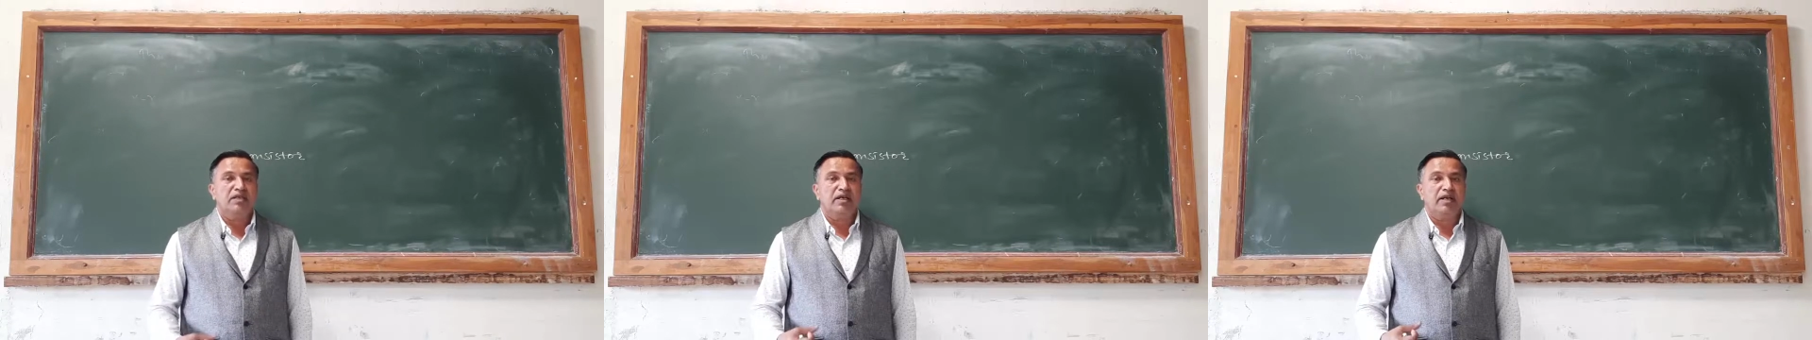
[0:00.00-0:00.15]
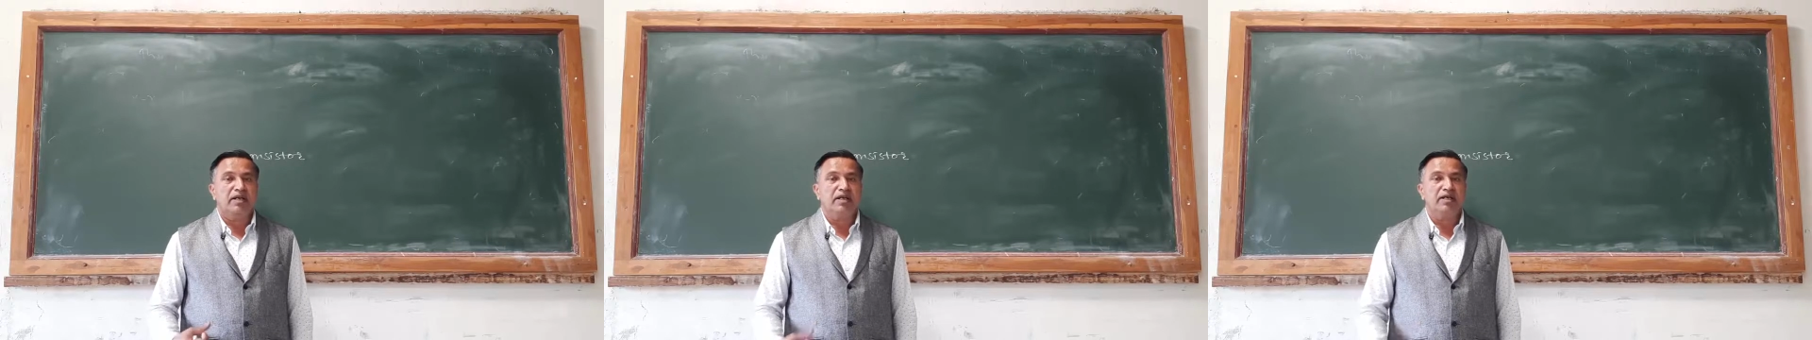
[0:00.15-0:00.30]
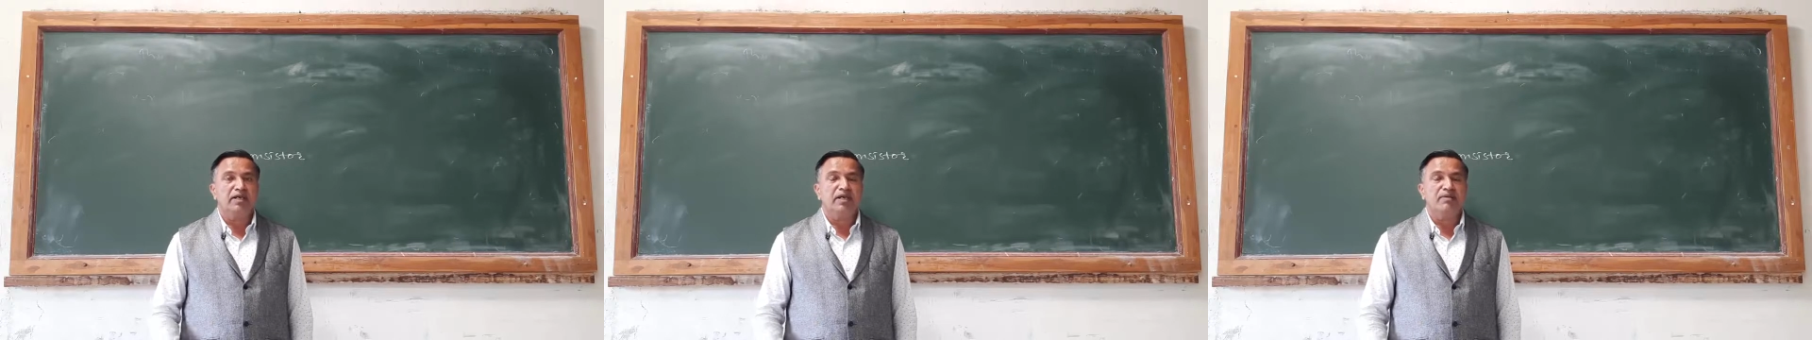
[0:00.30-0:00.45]

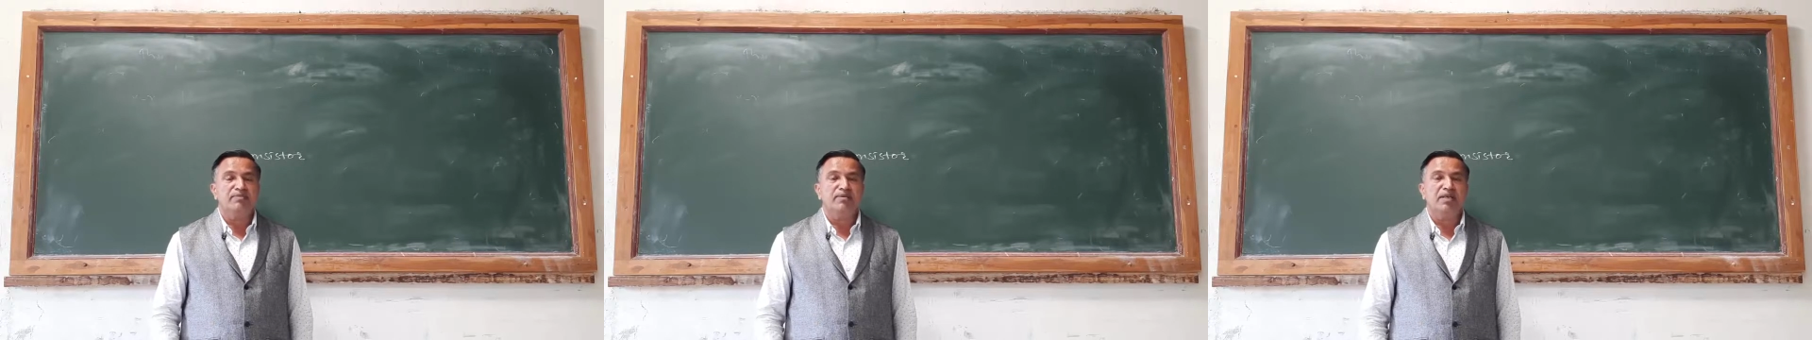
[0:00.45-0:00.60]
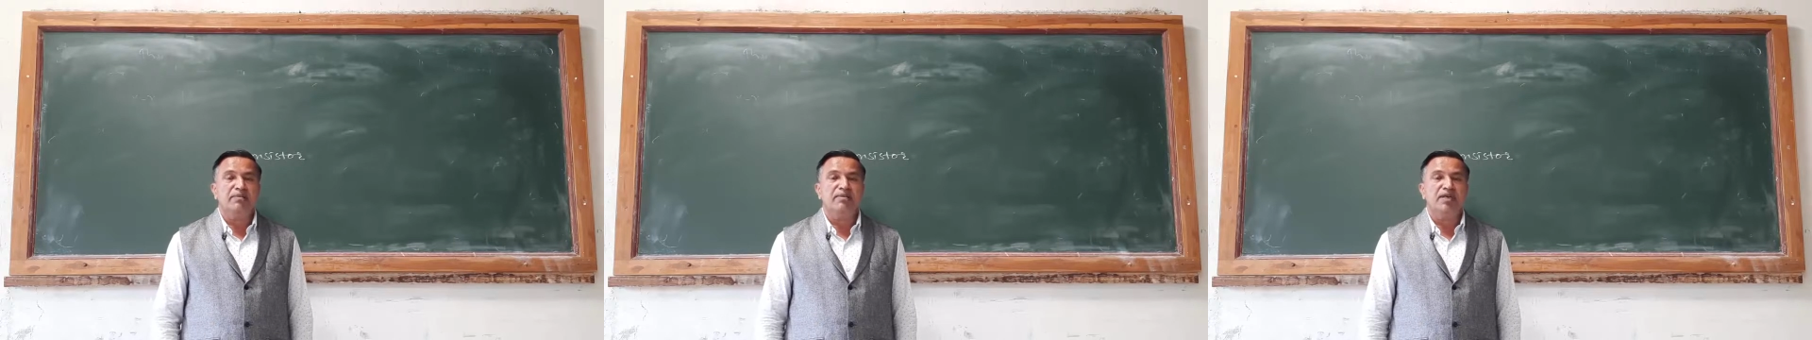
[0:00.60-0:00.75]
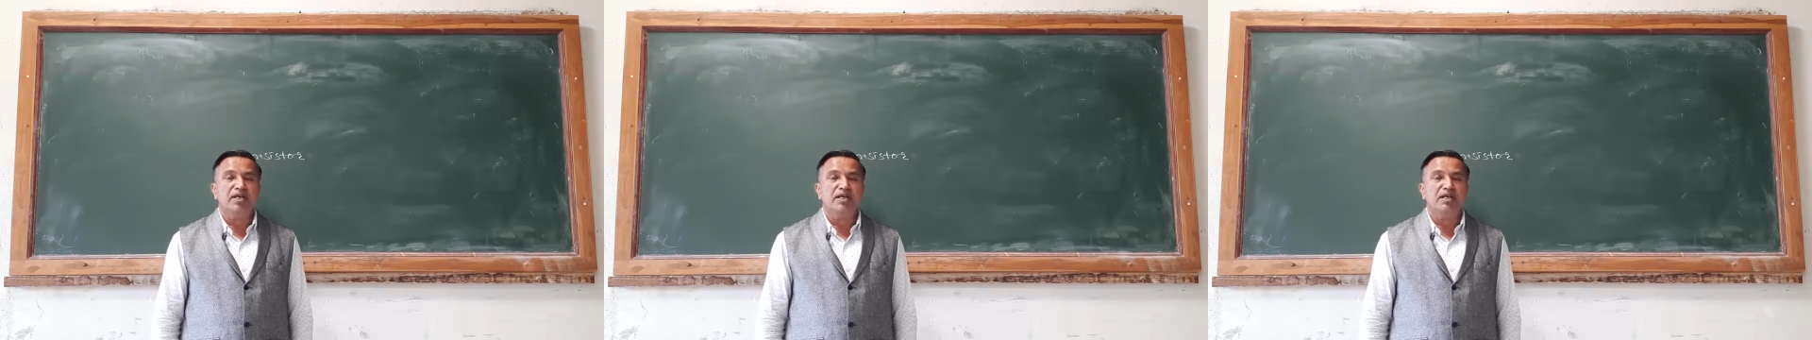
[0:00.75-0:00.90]
N-type
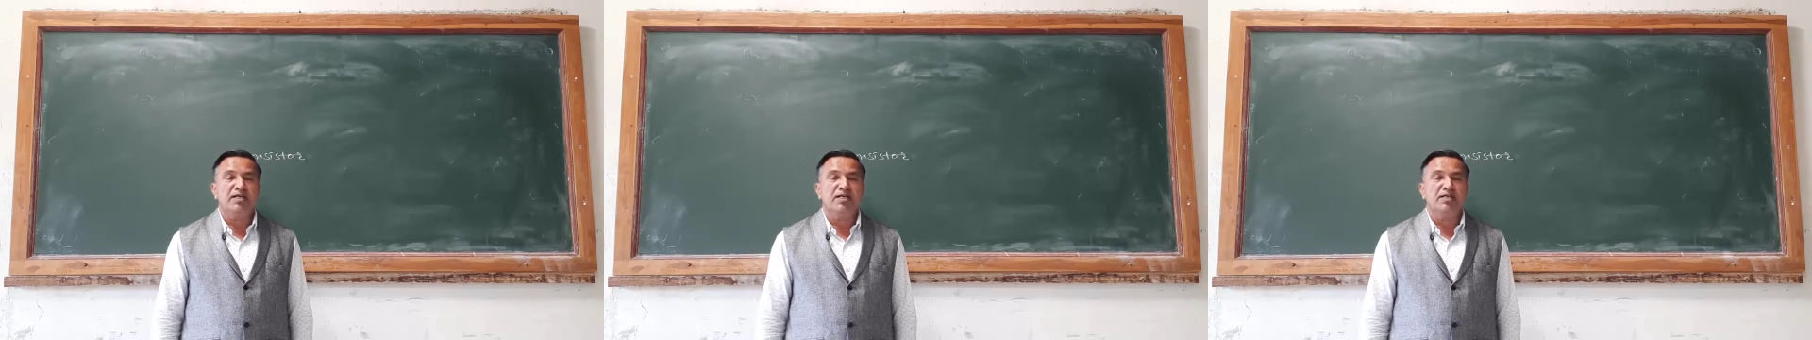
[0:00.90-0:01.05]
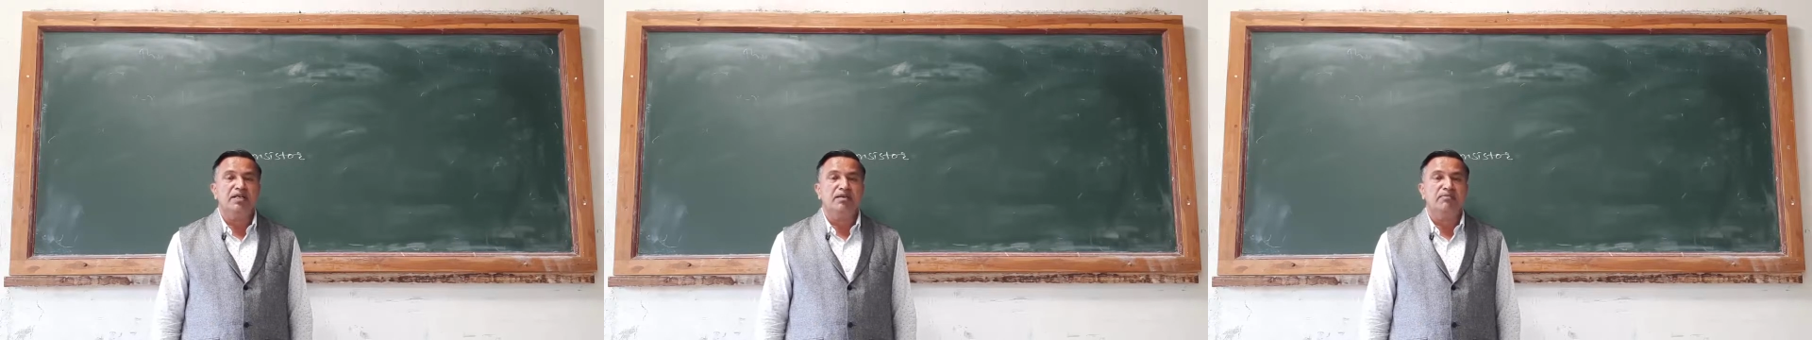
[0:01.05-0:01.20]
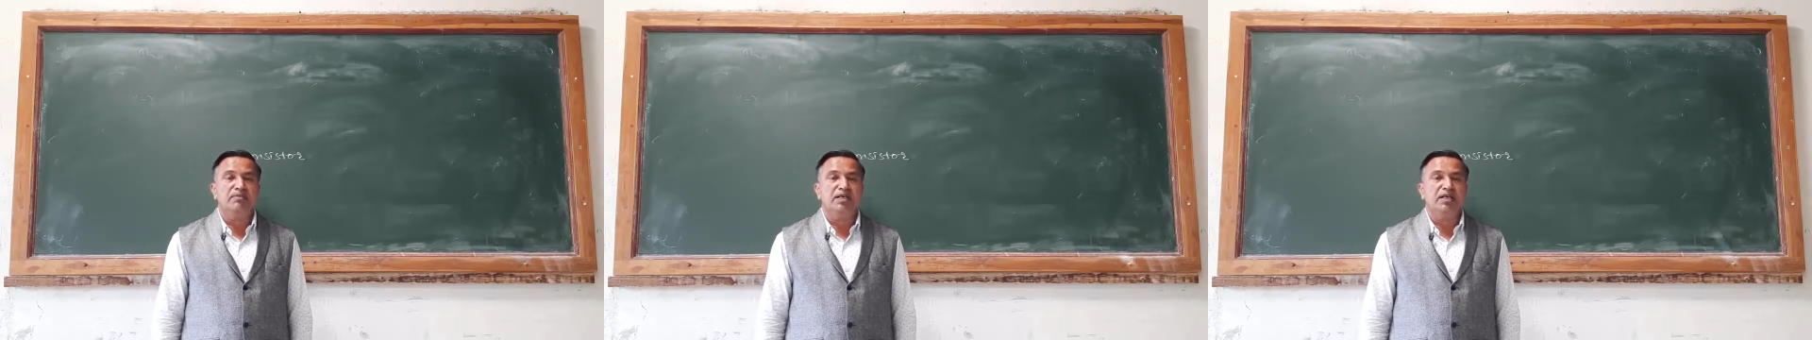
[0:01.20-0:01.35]

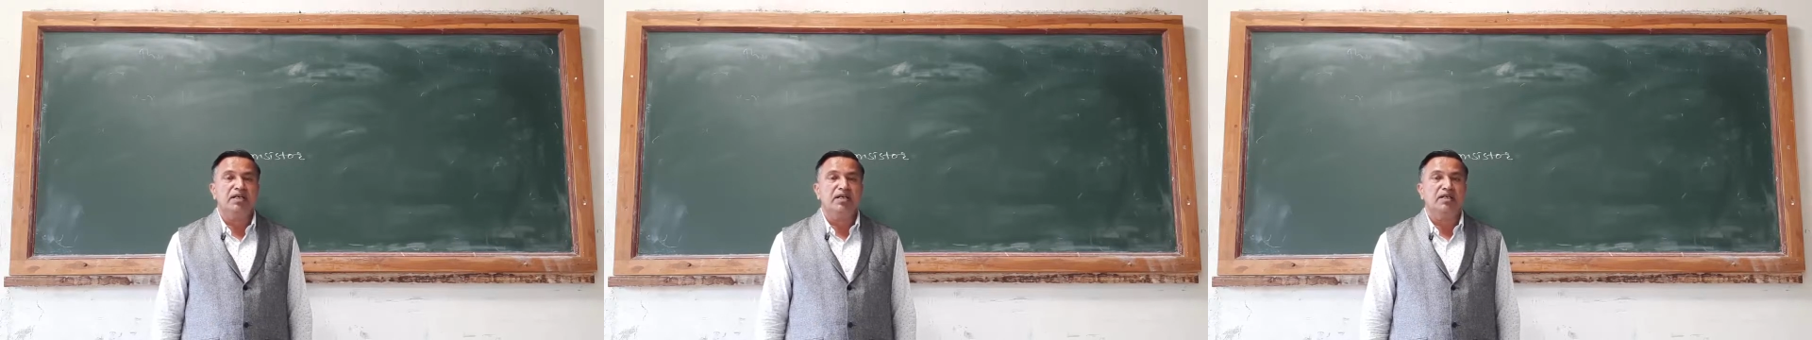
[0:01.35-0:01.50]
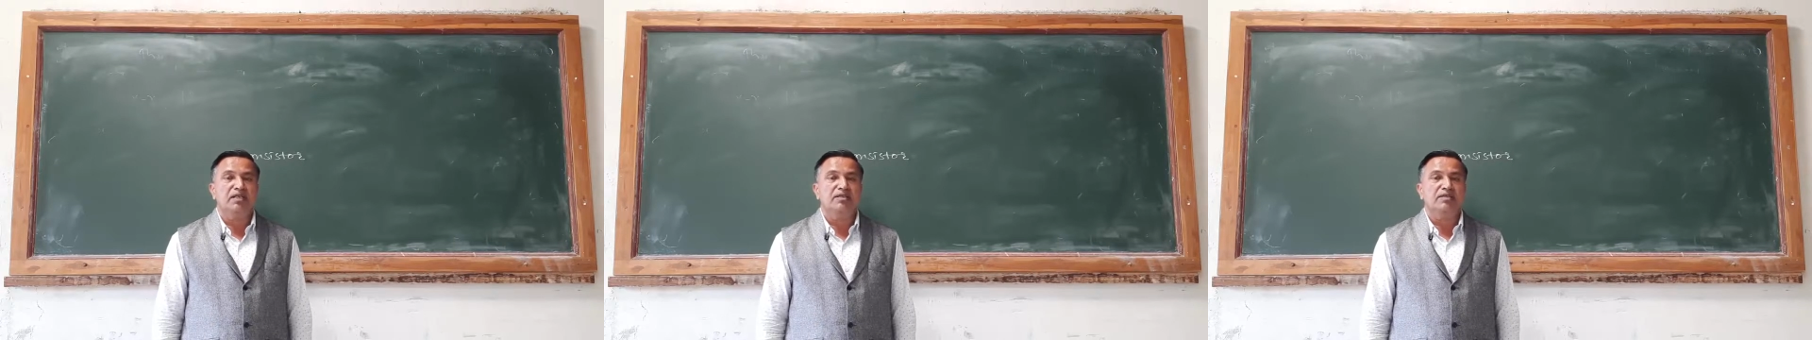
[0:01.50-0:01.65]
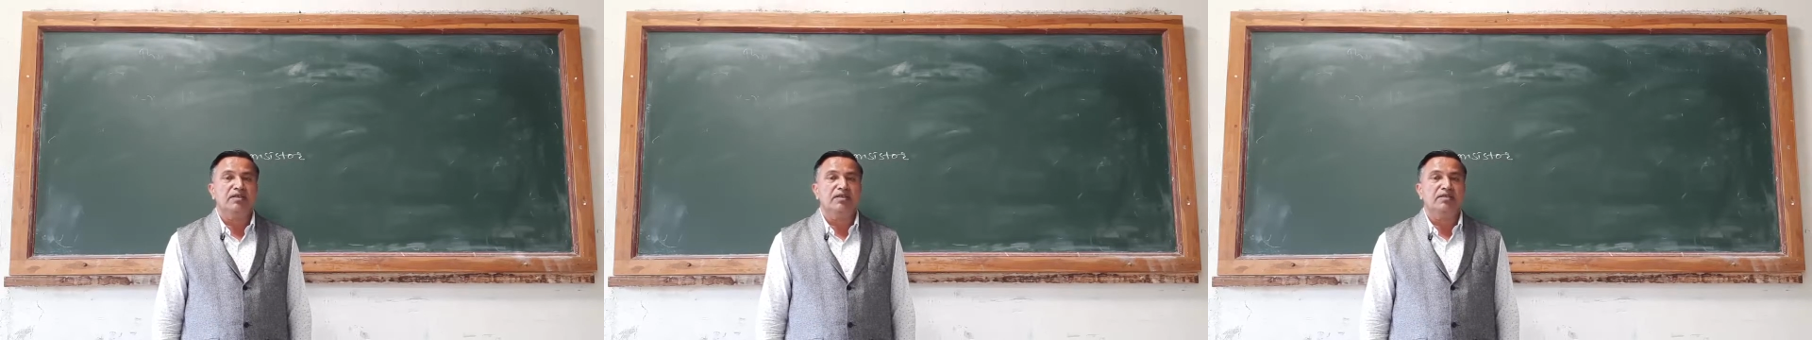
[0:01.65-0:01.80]
semiconductor material
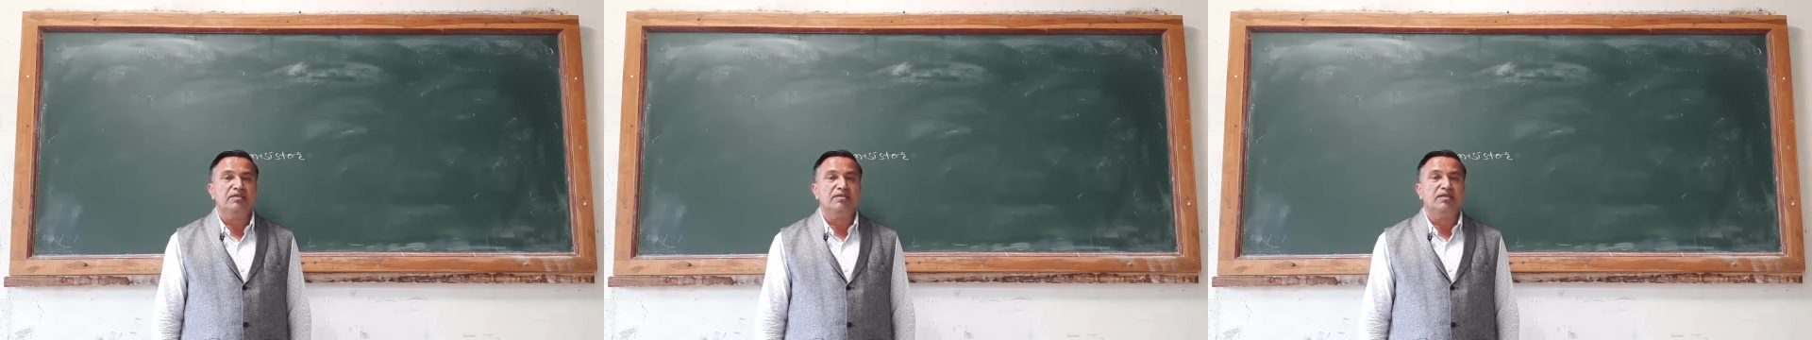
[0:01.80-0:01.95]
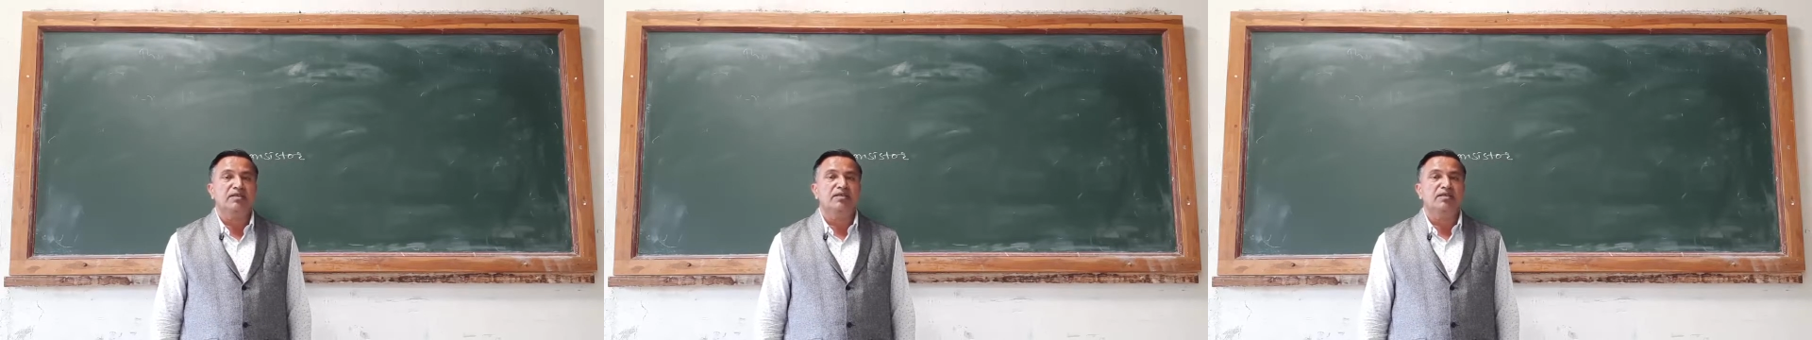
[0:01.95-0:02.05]
is concerned,